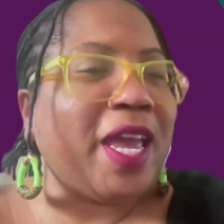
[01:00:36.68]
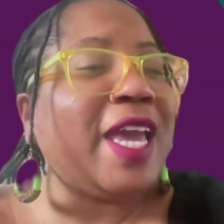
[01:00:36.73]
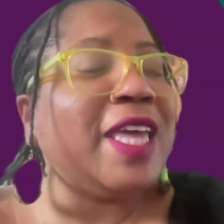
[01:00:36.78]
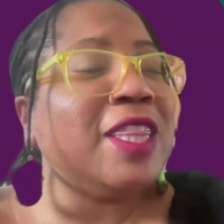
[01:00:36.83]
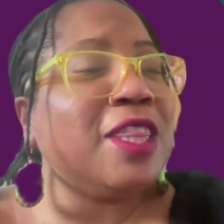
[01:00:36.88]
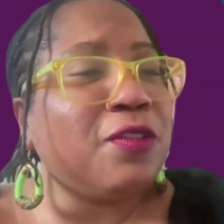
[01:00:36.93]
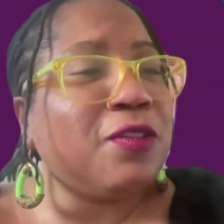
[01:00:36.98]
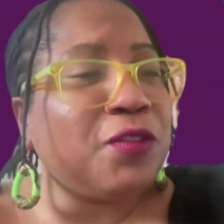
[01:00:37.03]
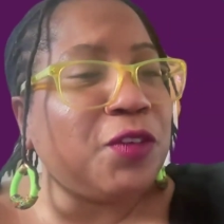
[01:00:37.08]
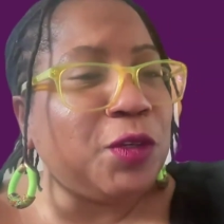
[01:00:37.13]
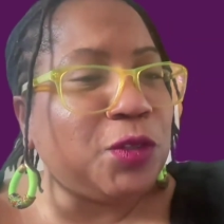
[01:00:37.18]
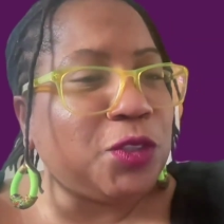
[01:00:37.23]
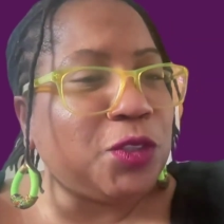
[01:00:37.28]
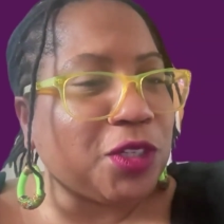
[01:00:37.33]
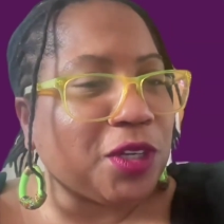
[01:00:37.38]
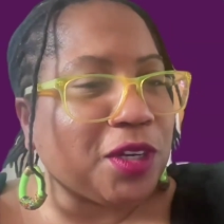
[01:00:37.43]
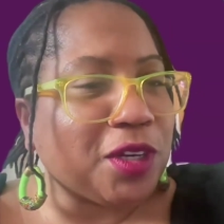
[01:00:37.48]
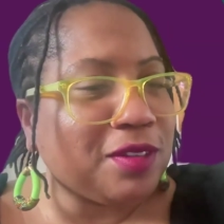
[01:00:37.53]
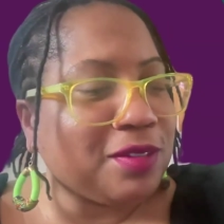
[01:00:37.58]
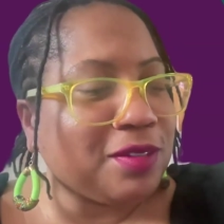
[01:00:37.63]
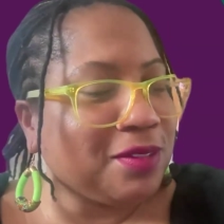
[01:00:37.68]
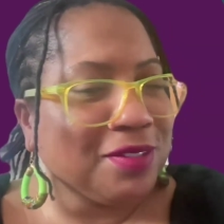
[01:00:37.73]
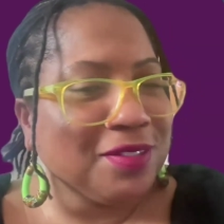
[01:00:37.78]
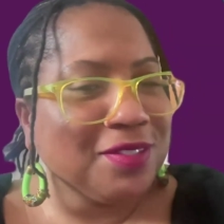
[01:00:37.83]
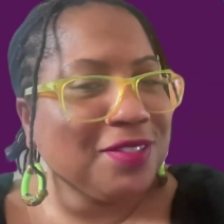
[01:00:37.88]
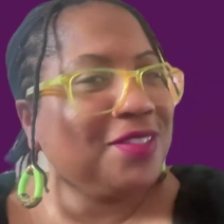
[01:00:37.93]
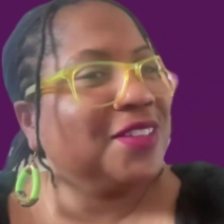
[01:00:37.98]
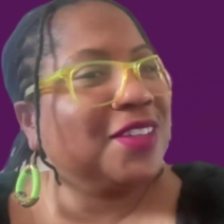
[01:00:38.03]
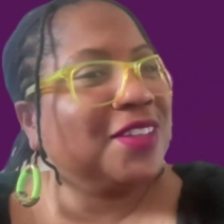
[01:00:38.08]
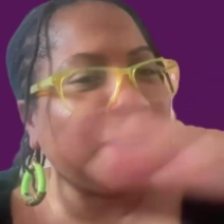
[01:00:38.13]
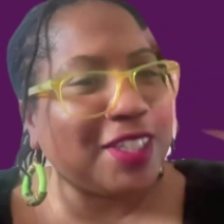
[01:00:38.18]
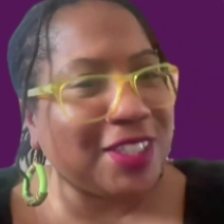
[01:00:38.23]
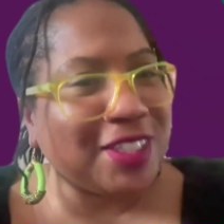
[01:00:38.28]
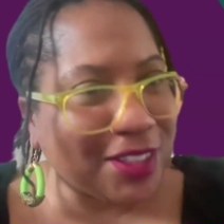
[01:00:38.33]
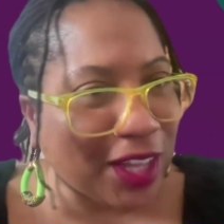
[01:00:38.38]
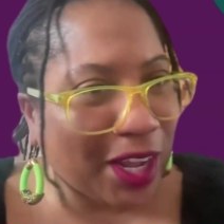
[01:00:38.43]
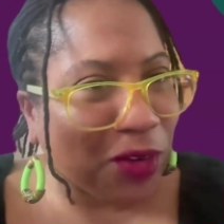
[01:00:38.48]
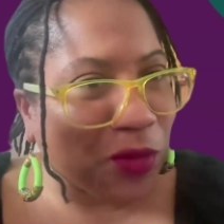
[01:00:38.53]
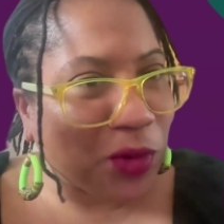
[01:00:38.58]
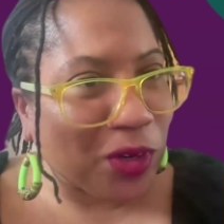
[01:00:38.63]
in the future, this
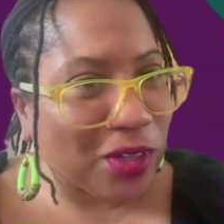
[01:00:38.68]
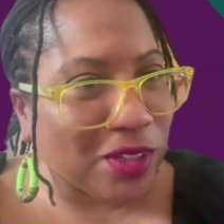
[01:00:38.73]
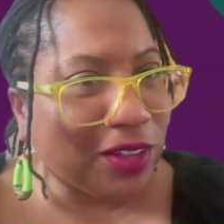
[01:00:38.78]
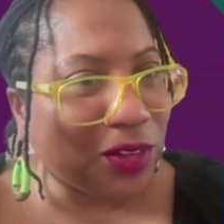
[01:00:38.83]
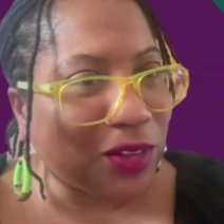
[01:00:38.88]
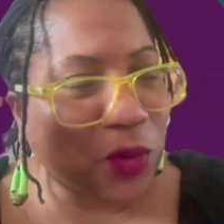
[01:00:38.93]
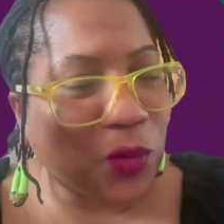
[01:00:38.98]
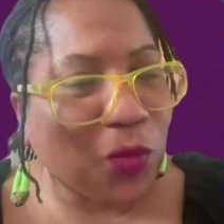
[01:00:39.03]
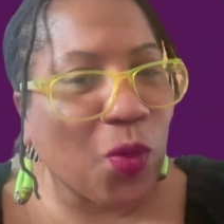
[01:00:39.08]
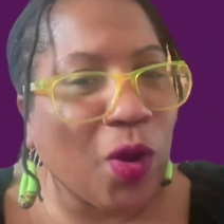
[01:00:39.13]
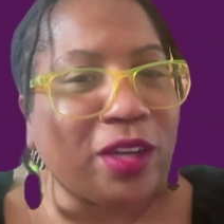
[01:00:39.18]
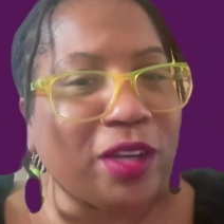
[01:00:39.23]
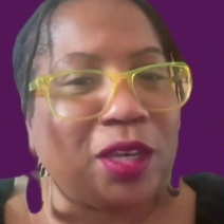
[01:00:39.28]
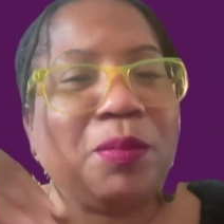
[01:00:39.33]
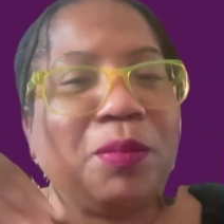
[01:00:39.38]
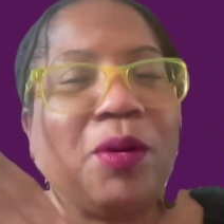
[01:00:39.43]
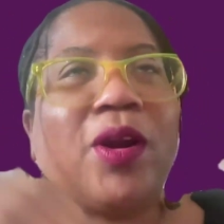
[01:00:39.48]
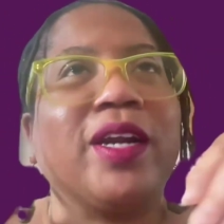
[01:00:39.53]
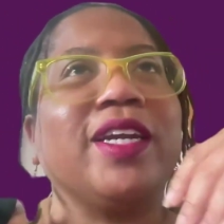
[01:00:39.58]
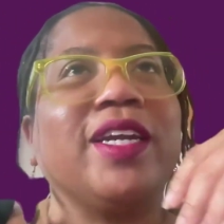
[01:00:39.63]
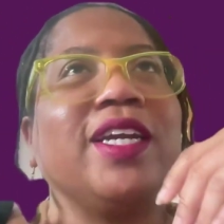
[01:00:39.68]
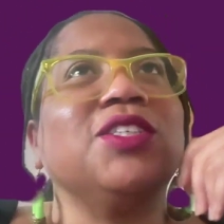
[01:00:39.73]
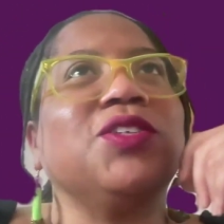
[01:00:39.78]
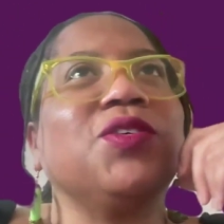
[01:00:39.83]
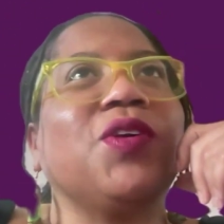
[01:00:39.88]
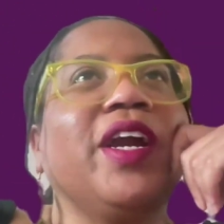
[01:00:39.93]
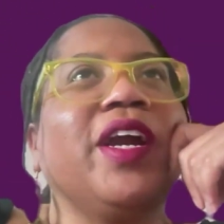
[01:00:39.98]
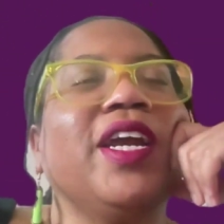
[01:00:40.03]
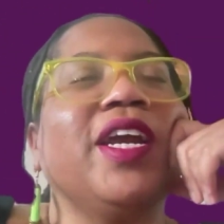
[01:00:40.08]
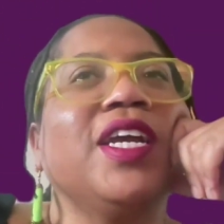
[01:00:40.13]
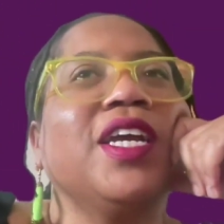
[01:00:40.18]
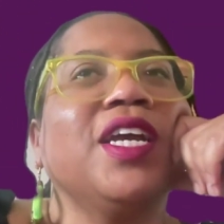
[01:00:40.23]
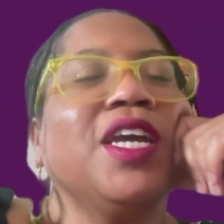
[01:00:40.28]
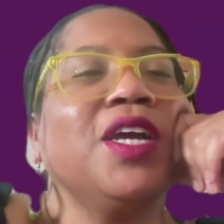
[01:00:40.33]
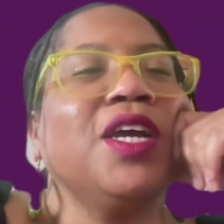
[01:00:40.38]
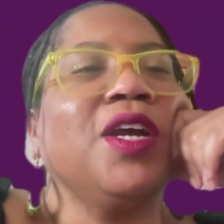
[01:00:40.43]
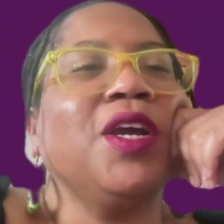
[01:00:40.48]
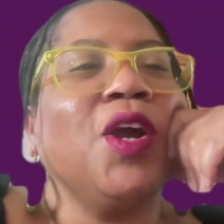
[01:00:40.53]
is like where the little wonky part gets, right?